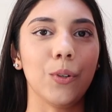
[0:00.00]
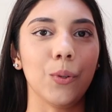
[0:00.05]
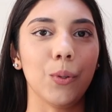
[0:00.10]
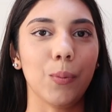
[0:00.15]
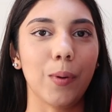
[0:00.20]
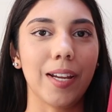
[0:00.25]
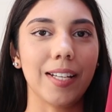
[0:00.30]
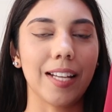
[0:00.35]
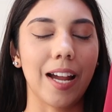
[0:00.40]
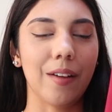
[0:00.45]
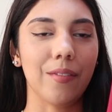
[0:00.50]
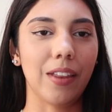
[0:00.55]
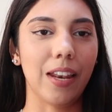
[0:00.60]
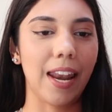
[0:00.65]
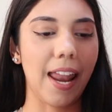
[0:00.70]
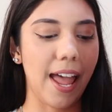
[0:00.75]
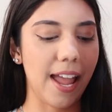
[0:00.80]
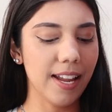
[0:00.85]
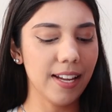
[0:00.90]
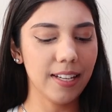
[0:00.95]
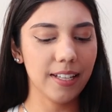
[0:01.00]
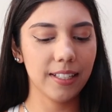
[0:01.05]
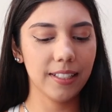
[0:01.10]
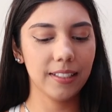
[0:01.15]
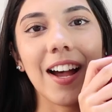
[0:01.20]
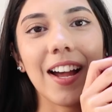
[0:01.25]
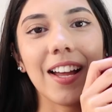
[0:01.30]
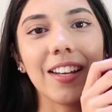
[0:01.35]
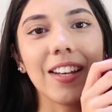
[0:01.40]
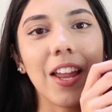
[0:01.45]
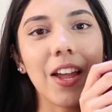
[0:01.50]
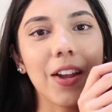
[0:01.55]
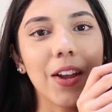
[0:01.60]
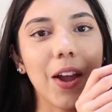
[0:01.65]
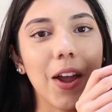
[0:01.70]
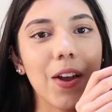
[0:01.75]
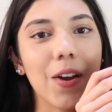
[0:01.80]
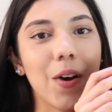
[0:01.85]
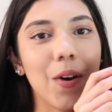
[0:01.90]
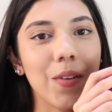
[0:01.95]
all the way down the leg. Uh,
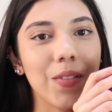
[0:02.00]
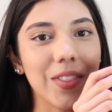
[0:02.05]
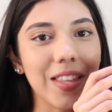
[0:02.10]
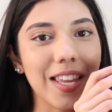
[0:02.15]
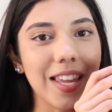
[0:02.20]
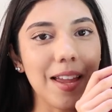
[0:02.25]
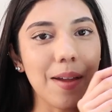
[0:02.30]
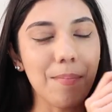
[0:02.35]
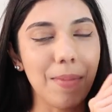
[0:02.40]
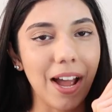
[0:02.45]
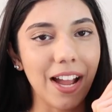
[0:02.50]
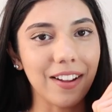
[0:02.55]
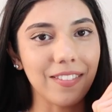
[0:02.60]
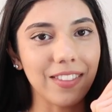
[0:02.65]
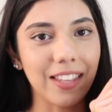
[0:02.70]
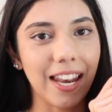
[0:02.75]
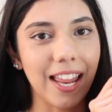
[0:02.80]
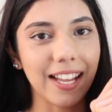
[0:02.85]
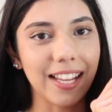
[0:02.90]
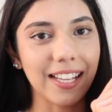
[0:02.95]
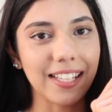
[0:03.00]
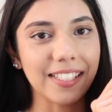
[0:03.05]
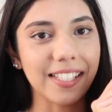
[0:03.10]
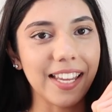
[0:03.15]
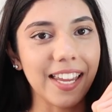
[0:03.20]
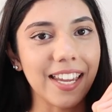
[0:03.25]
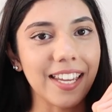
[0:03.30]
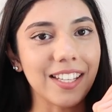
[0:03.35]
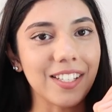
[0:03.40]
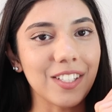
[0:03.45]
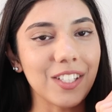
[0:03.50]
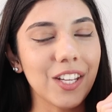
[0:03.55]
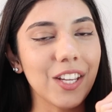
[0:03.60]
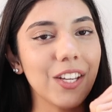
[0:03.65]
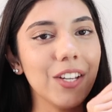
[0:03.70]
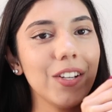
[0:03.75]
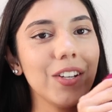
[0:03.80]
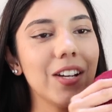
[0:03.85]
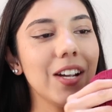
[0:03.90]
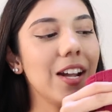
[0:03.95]
logo on the back of the leggings here
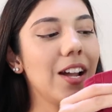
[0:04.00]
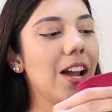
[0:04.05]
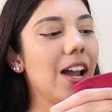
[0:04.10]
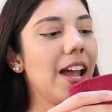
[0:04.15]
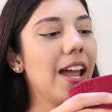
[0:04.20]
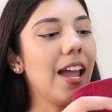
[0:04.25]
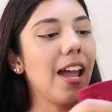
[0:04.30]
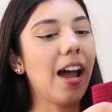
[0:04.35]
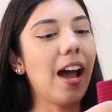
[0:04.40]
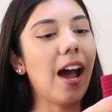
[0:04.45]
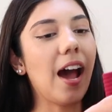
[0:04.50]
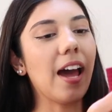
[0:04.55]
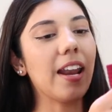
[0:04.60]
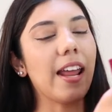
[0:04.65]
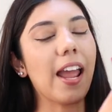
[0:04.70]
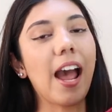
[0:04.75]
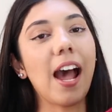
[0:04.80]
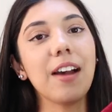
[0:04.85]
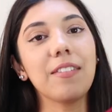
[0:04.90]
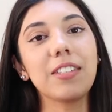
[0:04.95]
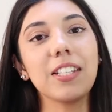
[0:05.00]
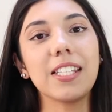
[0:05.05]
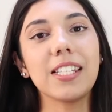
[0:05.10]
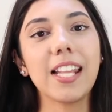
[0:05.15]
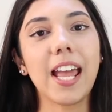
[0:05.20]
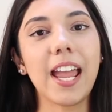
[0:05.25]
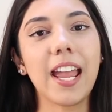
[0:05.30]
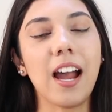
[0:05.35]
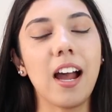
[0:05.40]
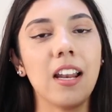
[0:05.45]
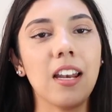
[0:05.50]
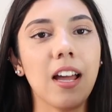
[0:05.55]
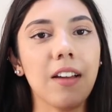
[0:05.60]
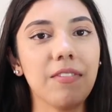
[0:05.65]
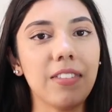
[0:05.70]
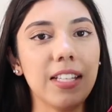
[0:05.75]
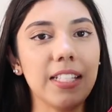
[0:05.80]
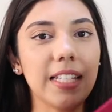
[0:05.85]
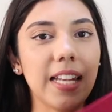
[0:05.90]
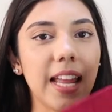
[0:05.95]
too. And I have to say, I
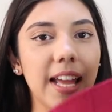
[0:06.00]
love these